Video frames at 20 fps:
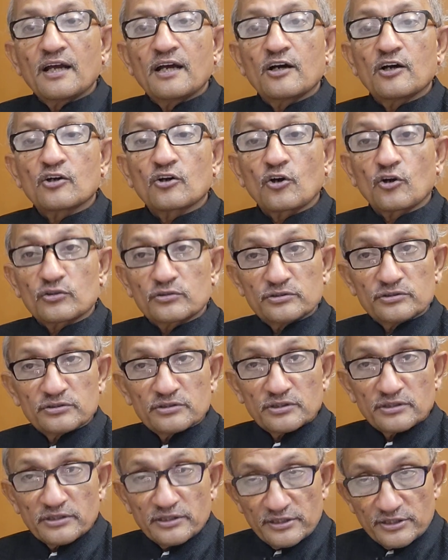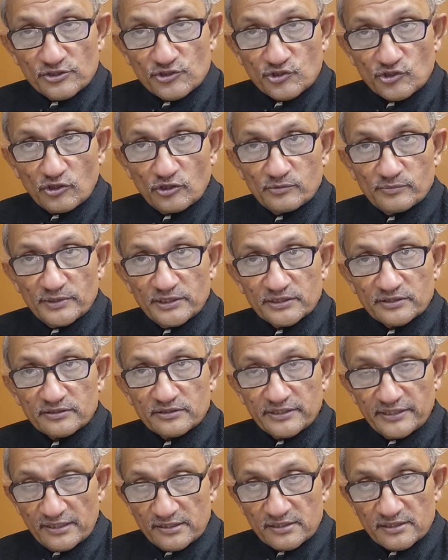on installment.
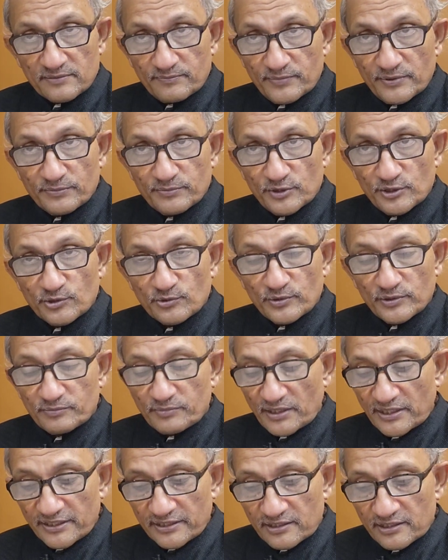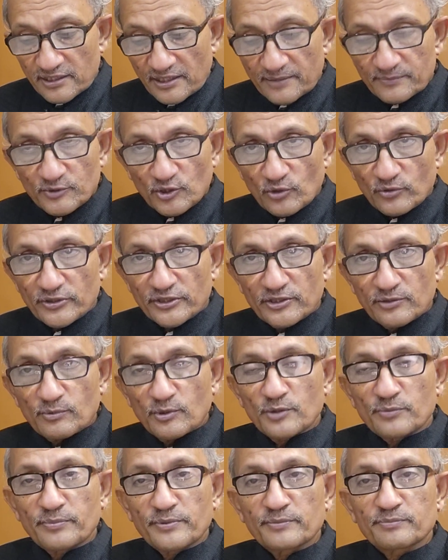Yes, people do it. But here I'm talking
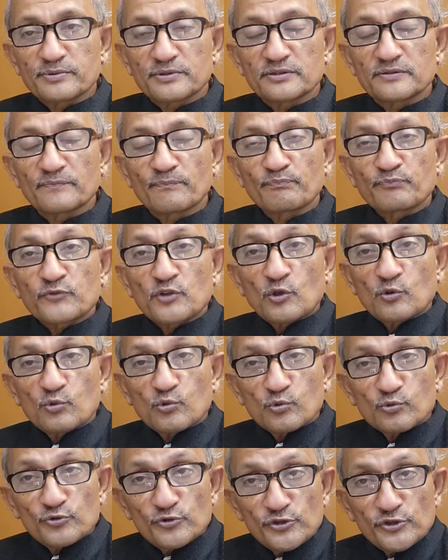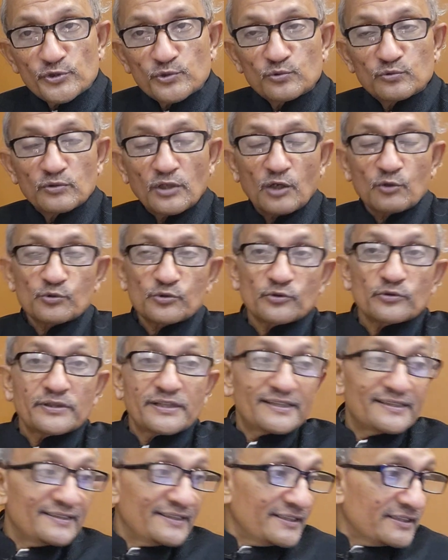about people who knew how to
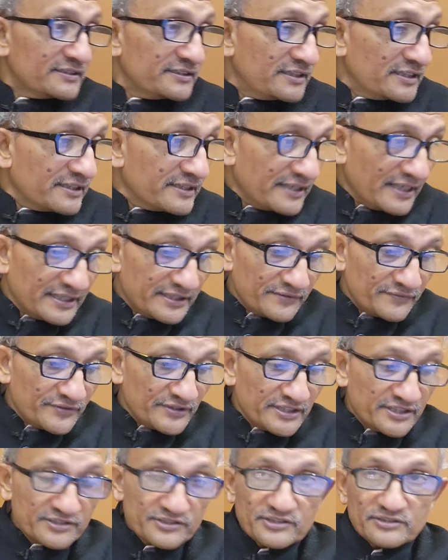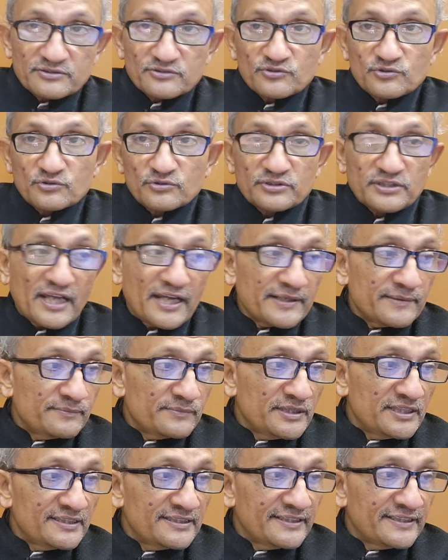delay the gratification. So
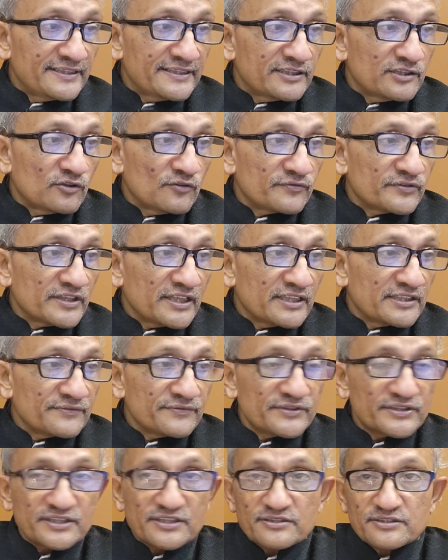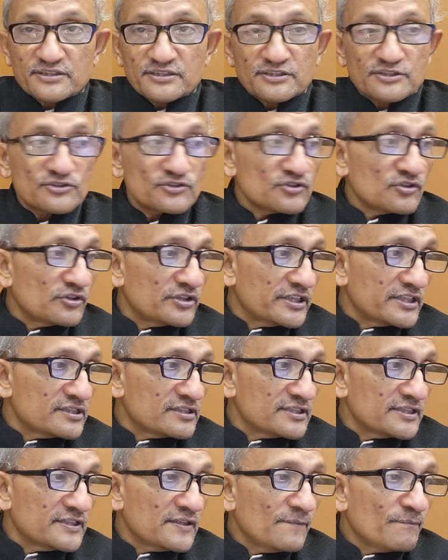time delaying of gratification is not
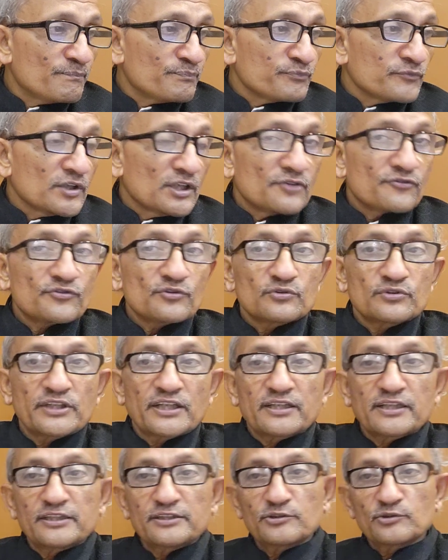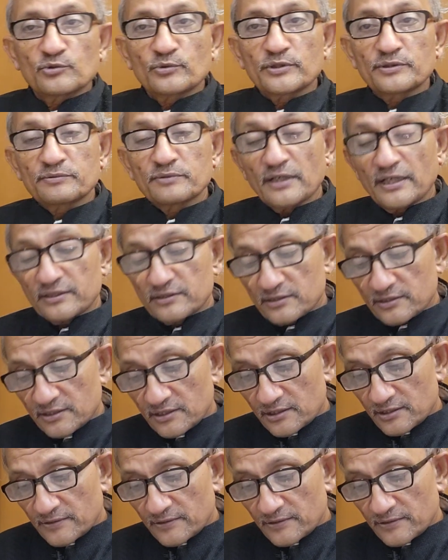easy. So they can do it. And